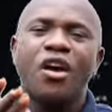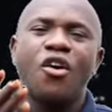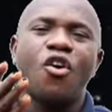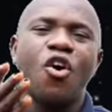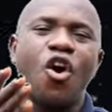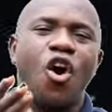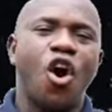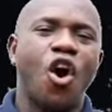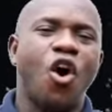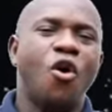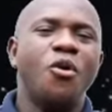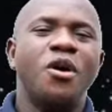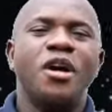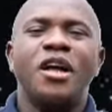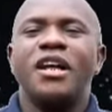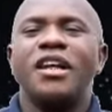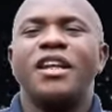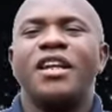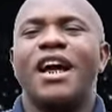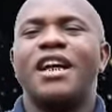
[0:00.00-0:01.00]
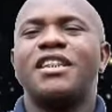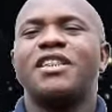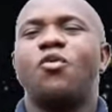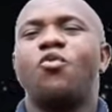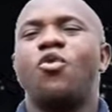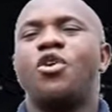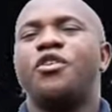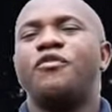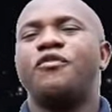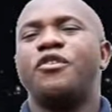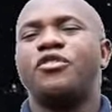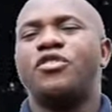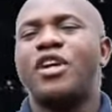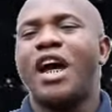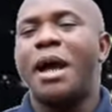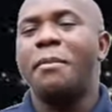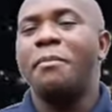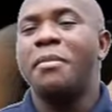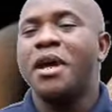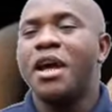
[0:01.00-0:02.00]
Oh, that's a wonderful
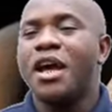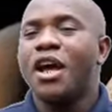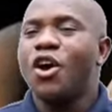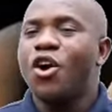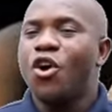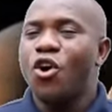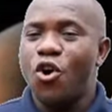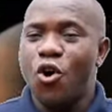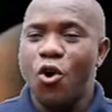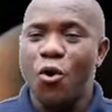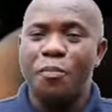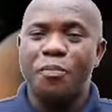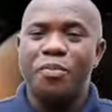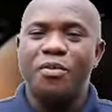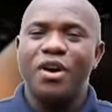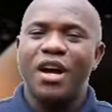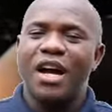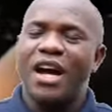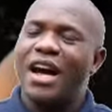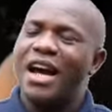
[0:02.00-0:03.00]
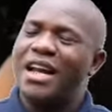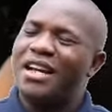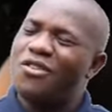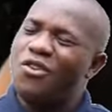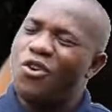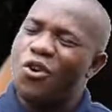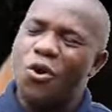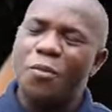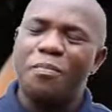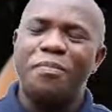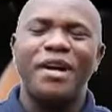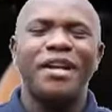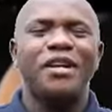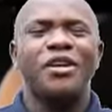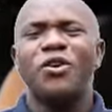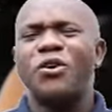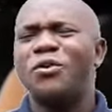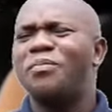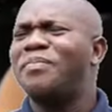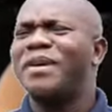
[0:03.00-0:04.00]
time. Hope and hope and
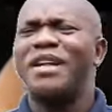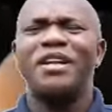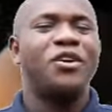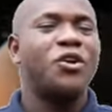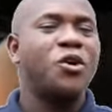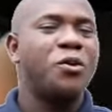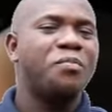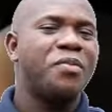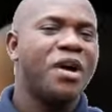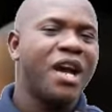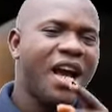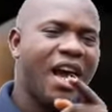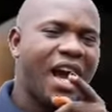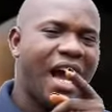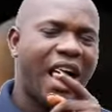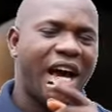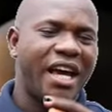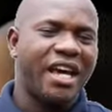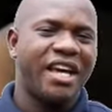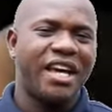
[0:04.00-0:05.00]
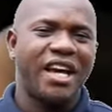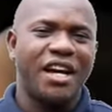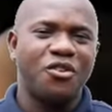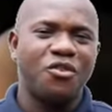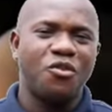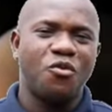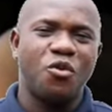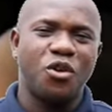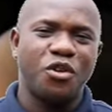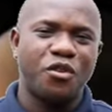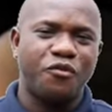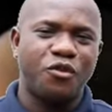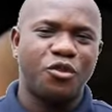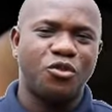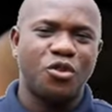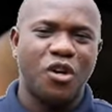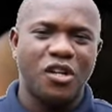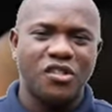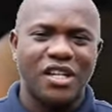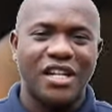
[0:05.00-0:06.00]
hope and hope. I hear your wonderful
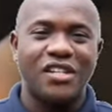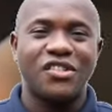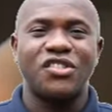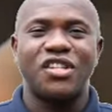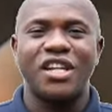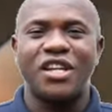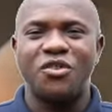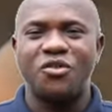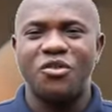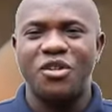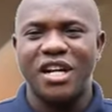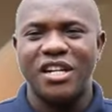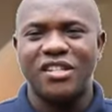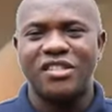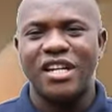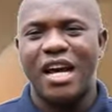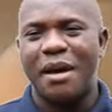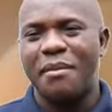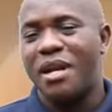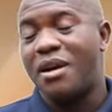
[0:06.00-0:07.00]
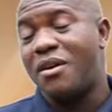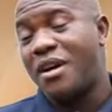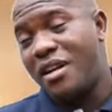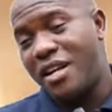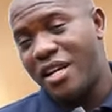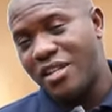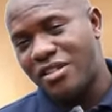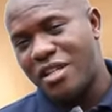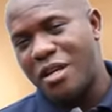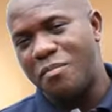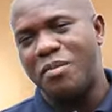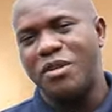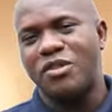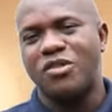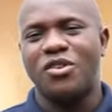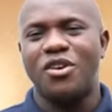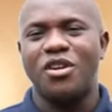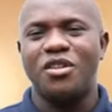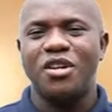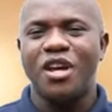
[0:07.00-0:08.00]
thoughts and see you next time in our next
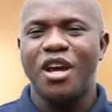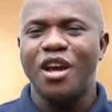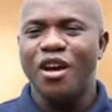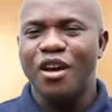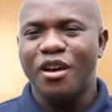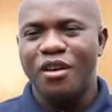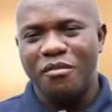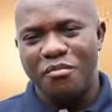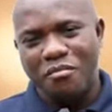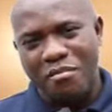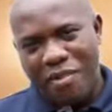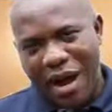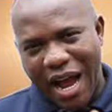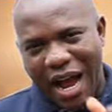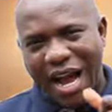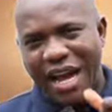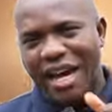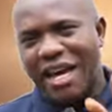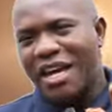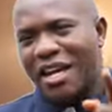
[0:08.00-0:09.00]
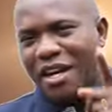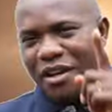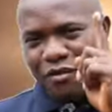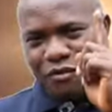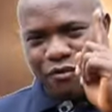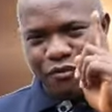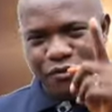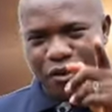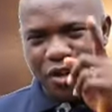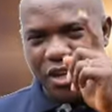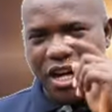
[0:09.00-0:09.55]
episode. Bye for